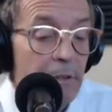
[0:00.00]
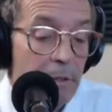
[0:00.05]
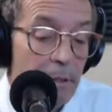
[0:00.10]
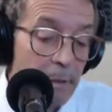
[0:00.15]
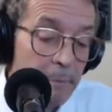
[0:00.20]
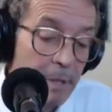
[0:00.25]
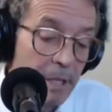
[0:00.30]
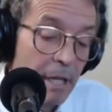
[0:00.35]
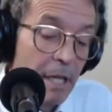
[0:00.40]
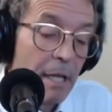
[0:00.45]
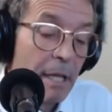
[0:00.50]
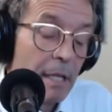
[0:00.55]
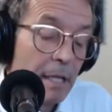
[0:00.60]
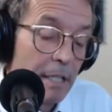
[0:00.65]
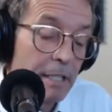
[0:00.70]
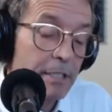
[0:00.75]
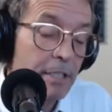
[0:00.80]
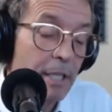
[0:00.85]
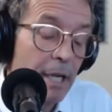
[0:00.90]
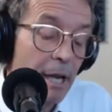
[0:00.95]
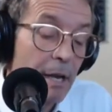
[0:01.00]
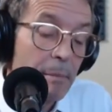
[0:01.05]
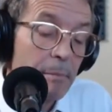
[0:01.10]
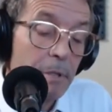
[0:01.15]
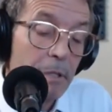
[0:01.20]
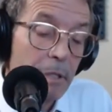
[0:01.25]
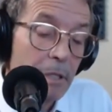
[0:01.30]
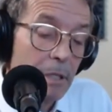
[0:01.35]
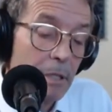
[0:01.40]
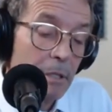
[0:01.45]
I mean, this
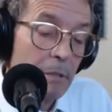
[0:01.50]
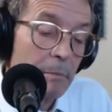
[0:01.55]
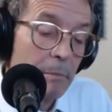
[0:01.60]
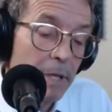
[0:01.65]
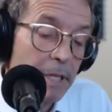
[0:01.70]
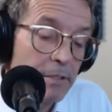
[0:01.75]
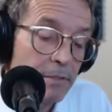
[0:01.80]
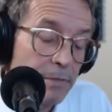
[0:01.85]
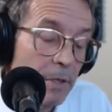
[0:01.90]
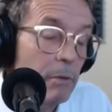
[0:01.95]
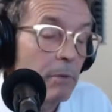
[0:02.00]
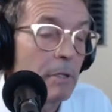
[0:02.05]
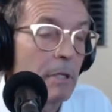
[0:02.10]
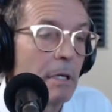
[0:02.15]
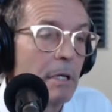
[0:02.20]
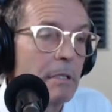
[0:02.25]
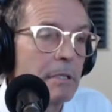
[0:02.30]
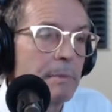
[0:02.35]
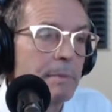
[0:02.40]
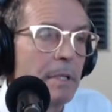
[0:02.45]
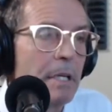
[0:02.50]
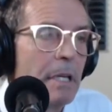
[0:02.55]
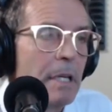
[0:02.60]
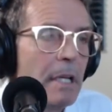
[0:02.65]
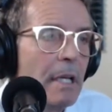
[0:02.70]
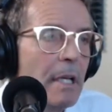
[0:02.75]
camera, you know, makes phone calls, but